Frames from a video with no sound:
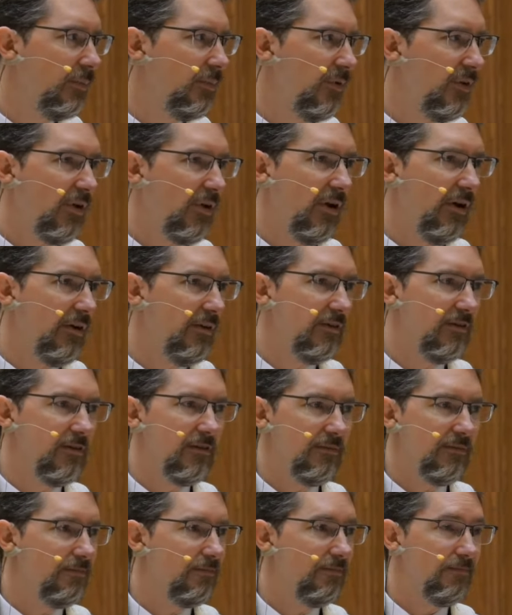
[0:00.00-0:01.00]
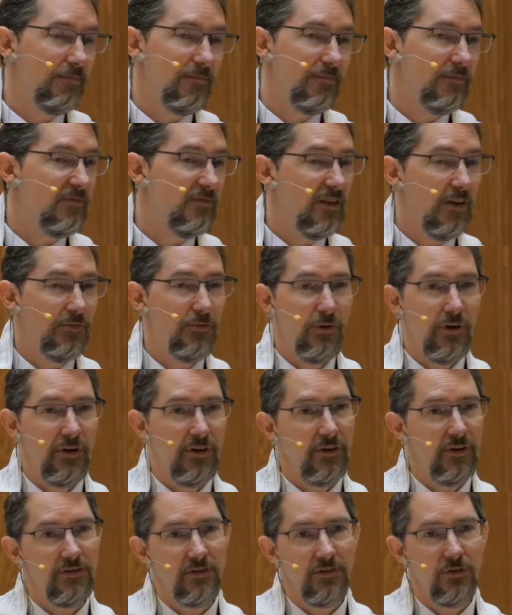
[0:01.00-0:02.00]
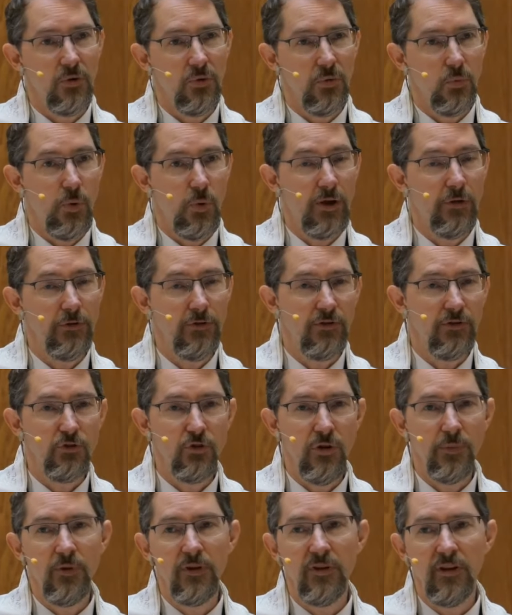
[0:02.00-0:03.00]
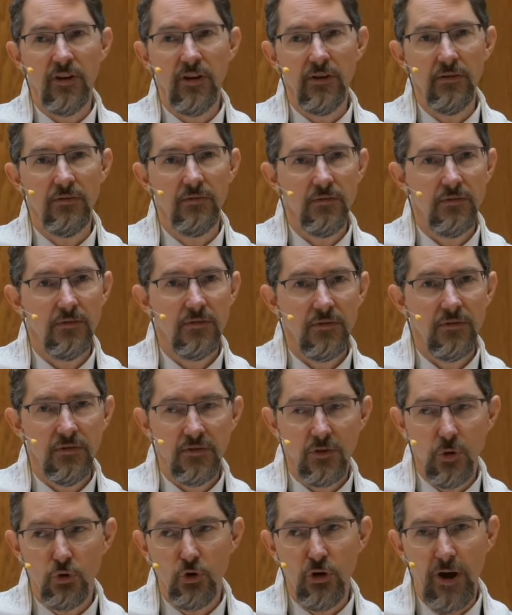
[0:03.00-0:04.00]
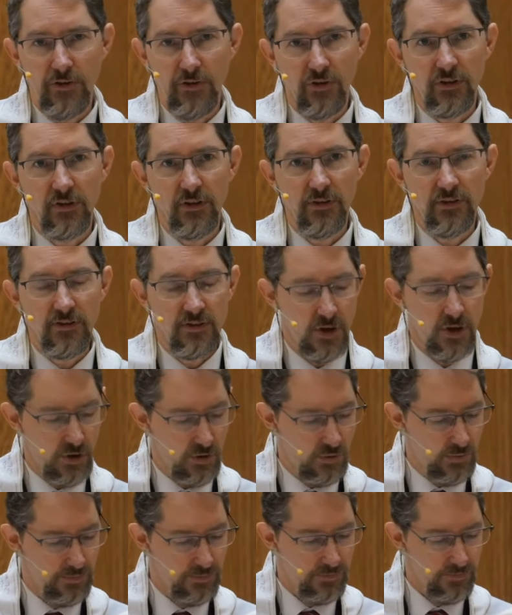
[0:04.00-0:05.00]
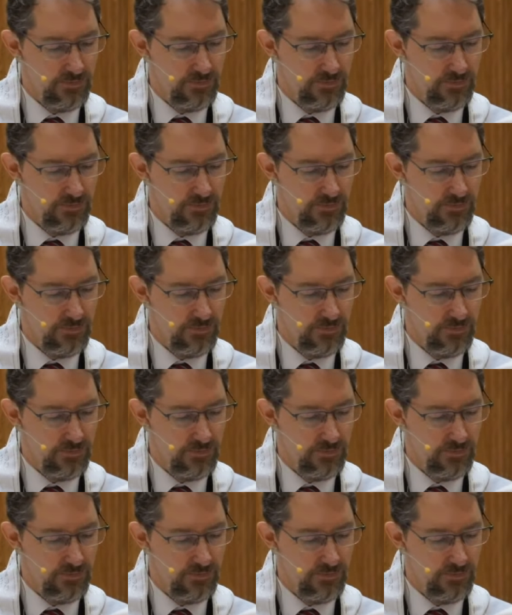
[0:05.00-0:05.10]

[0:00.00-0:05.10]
because suffering is so well distributed, so tragically so.